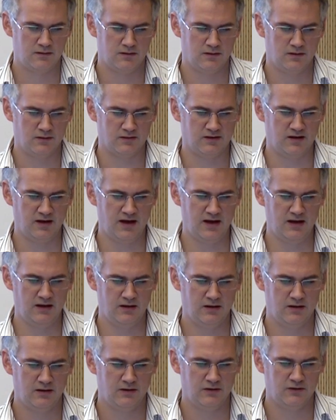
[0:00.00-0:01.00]
Okay,
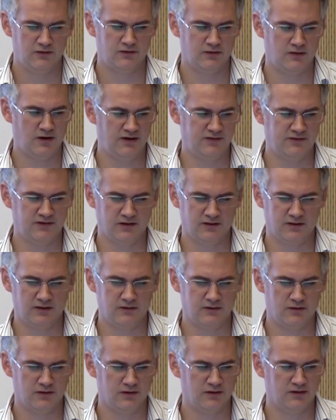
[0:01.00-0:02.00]
so
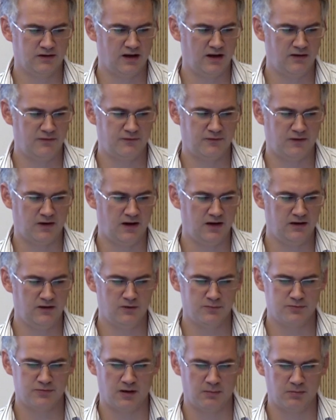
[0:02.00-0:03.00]
ISOC.org. Okay, fine, no
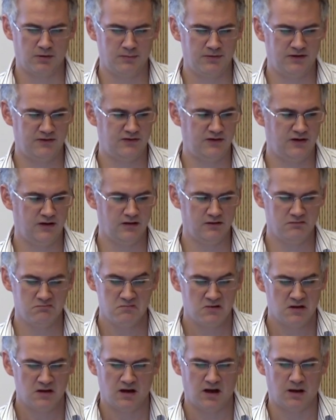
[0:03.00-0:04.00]
problem. It's here.
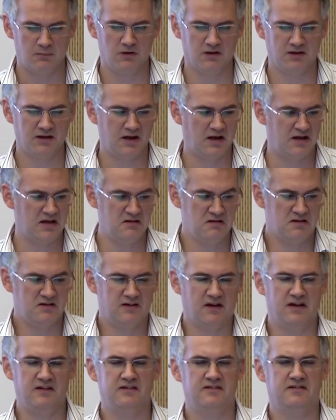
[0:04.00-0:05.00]
I'm looking at it. It's
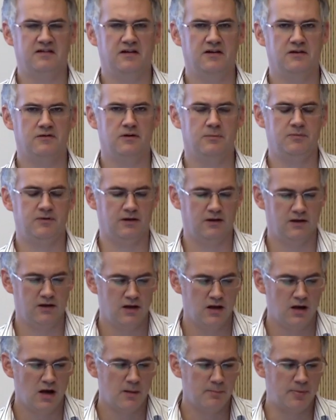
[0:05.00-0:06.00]
not SSL encrypted.
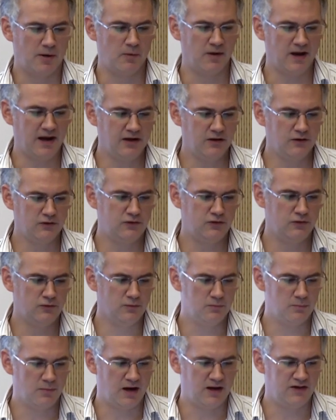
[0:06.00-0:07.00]
But when I go to
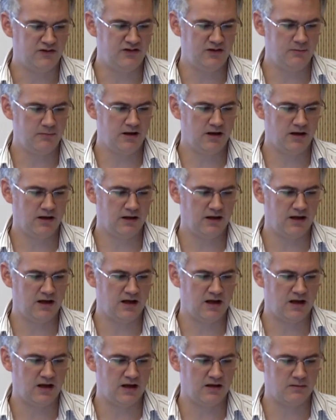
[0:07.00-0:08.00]
my Gmail
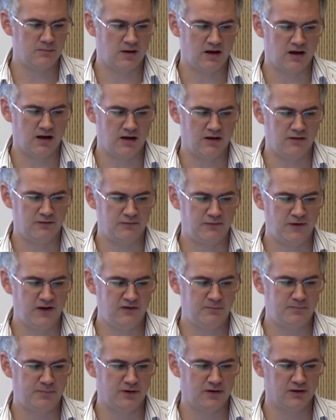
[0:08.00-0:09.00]
and my
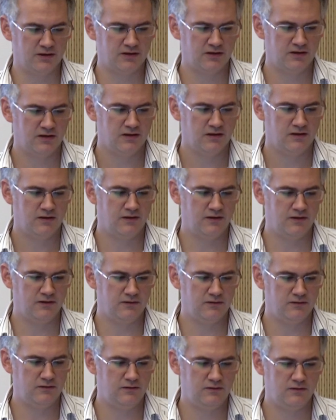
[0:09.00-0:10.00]
Facebook,
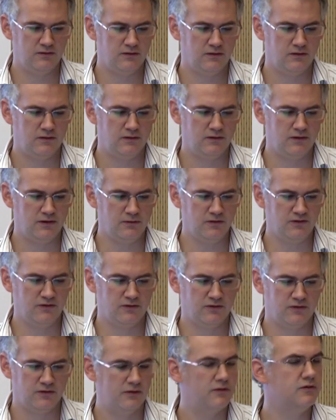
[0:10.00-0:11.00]
there is a
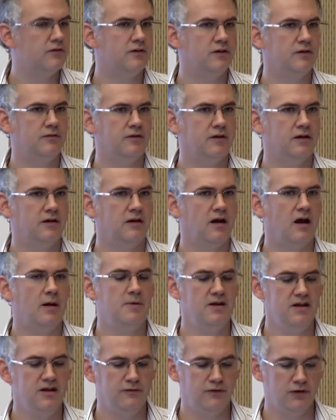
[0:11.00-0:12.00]
certificate. How
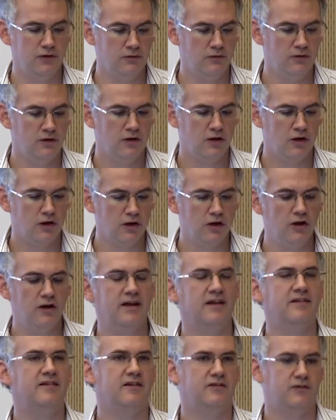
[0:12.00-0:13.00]
many of you look
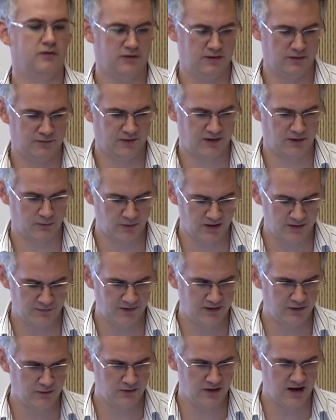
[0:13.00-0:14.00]
at that certificate? What if
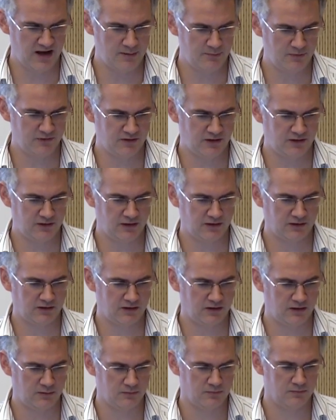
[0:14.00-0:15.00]
I go to
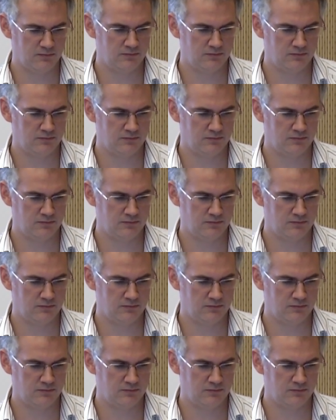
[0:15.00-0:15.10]
Amazon.com?